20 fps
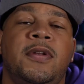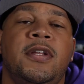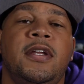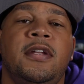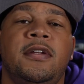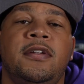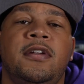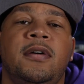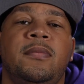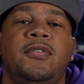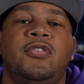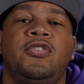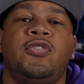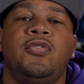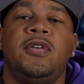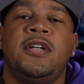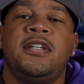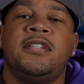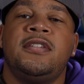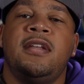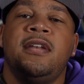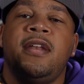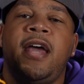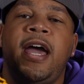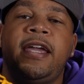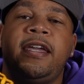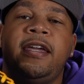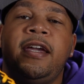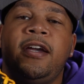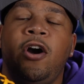in at number 2 is the
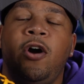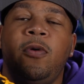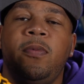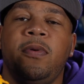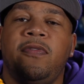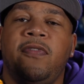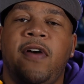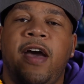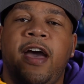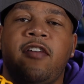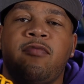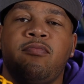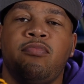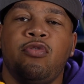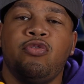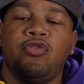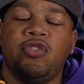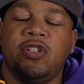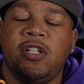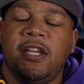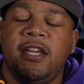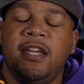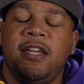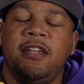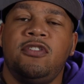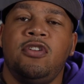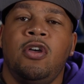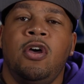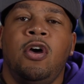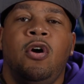Nike Kobe 5 Bruce
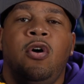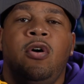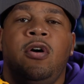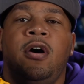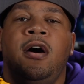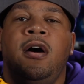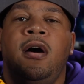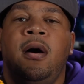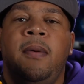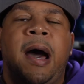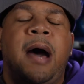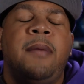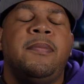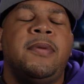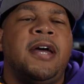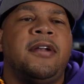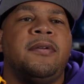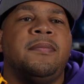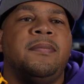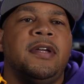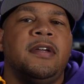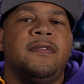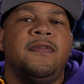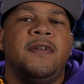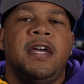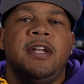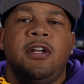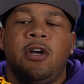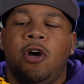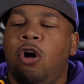Lee's. I'm not a big
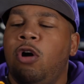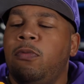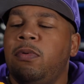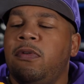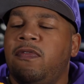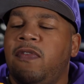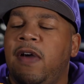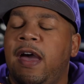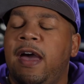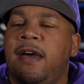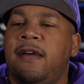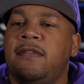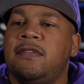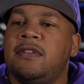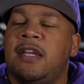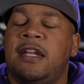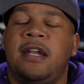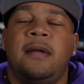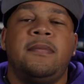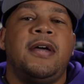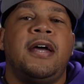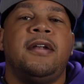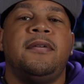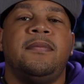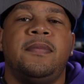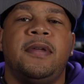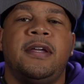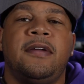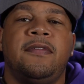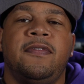fan of Kobe 5s, and I'm not a
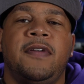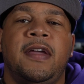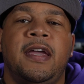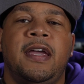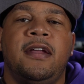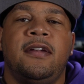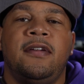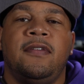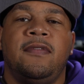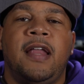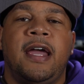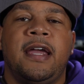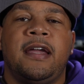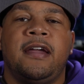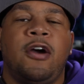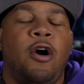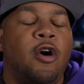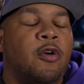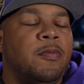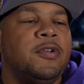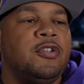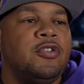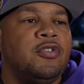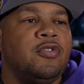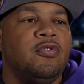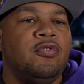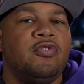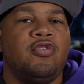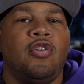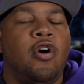big fan of like Kobe
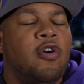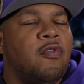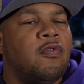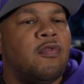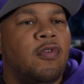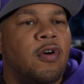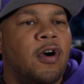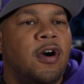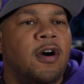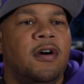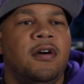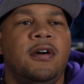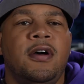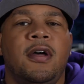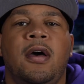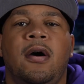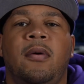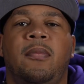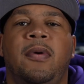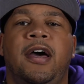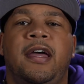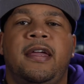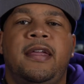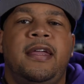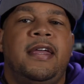shoes overall, but